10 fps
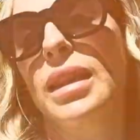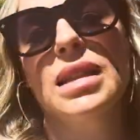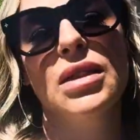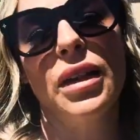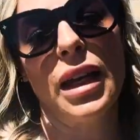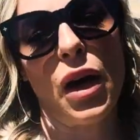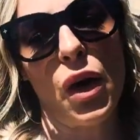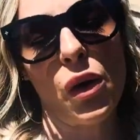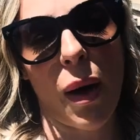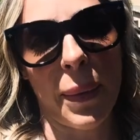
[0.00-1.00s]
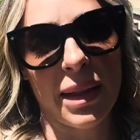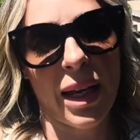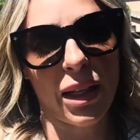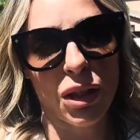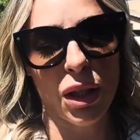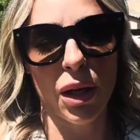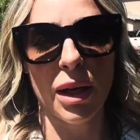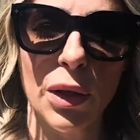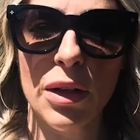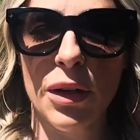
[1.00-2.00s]
in this video, I'm going to take you to
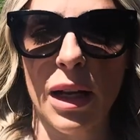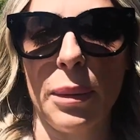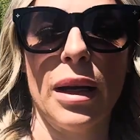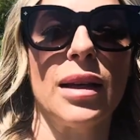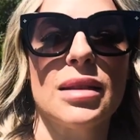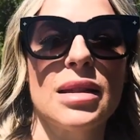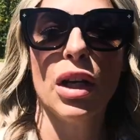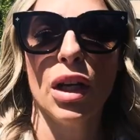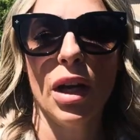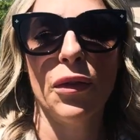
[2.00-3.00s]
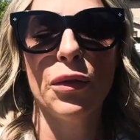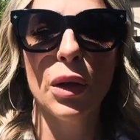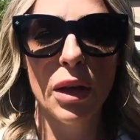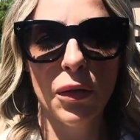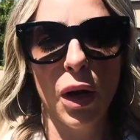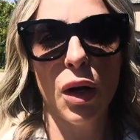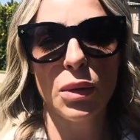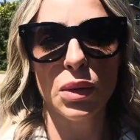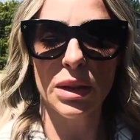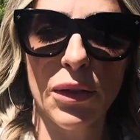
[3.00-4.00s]
a few different neighborhoods, you a few different
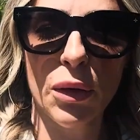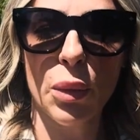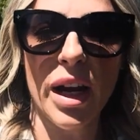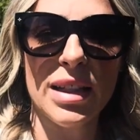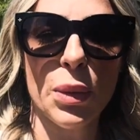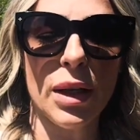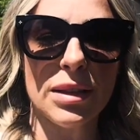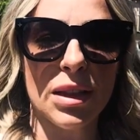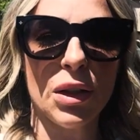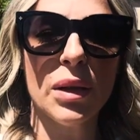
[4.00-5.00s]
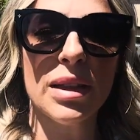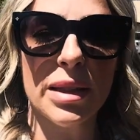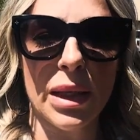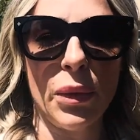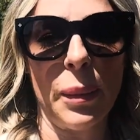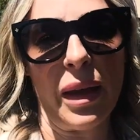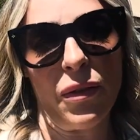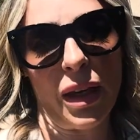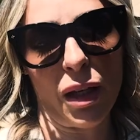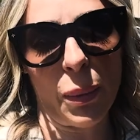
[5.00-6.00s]
homes with different price points so you can see what may
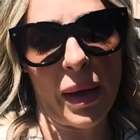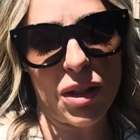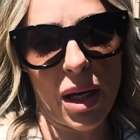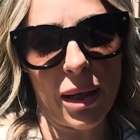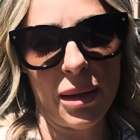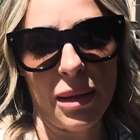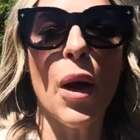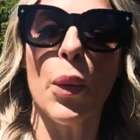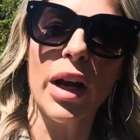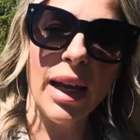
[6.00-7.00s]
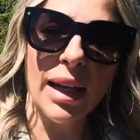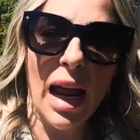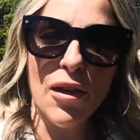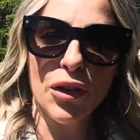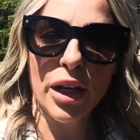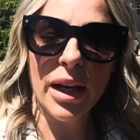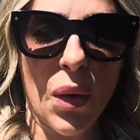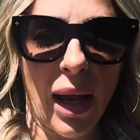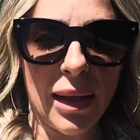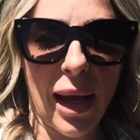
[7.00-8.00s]
fit your budget. And we're getting after it right